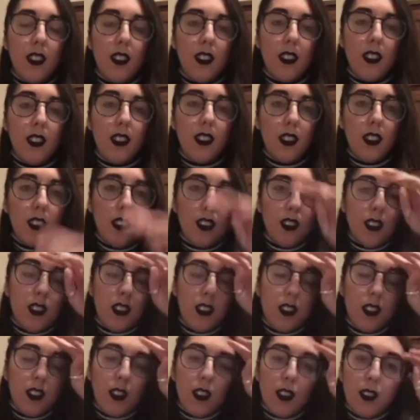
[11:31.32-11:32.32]

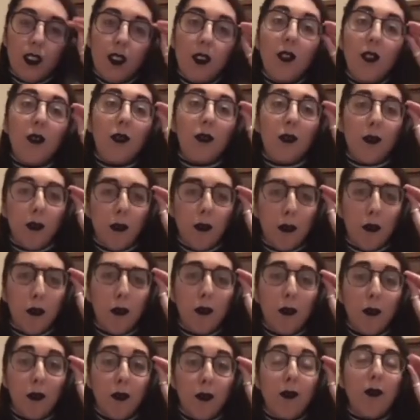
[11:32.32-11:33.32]

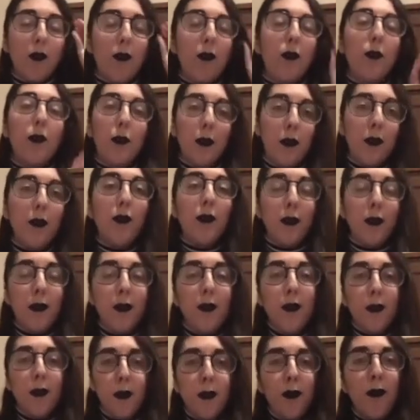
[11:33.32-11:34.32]

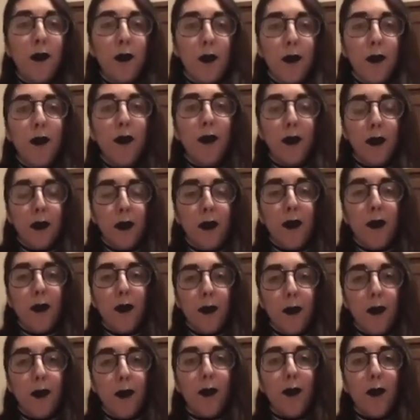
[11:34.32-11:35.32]

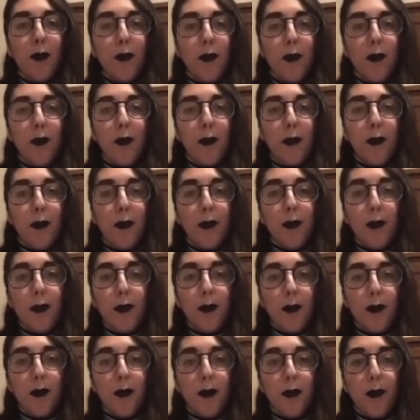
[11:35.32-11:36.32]

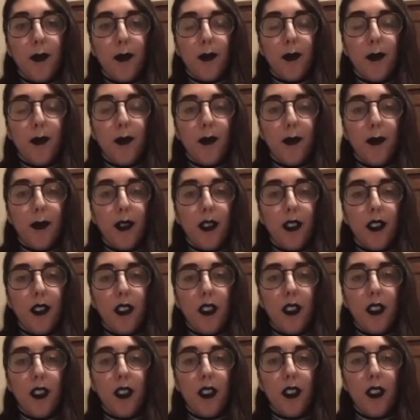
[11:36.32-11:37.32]

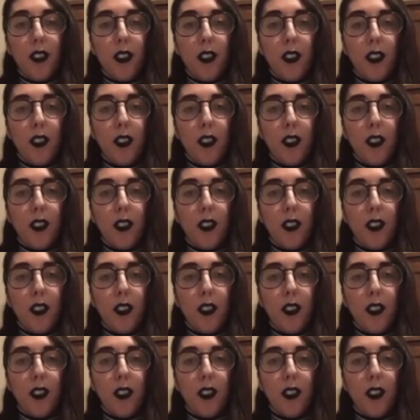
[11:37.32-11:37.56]
[no speech]